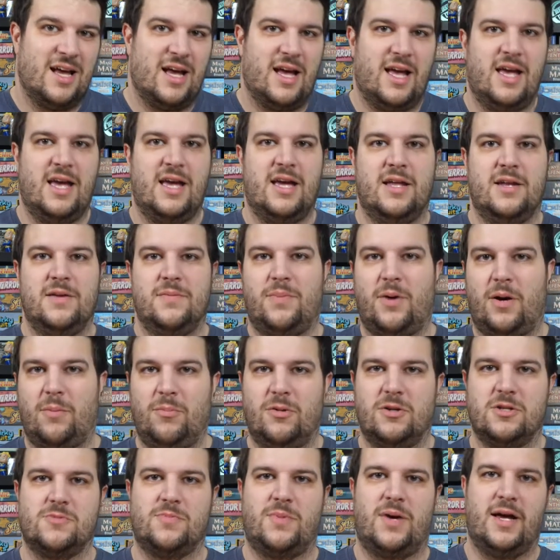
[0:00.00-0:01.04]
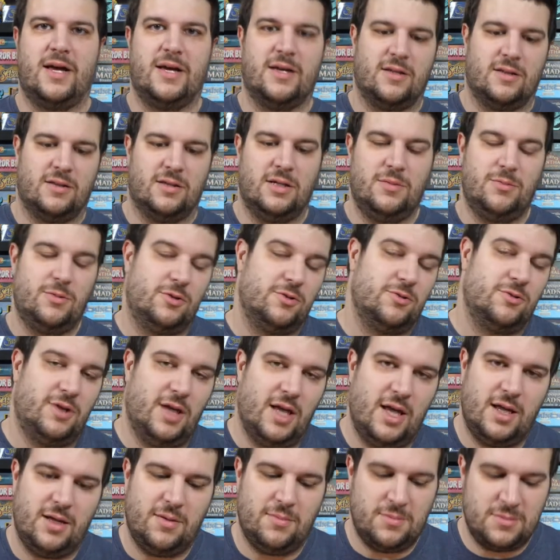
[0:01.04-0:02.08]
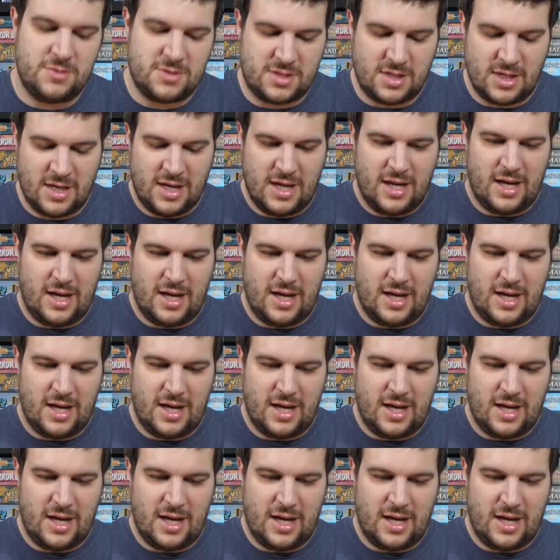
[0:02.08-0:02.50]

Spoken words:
and published by Libelu Games.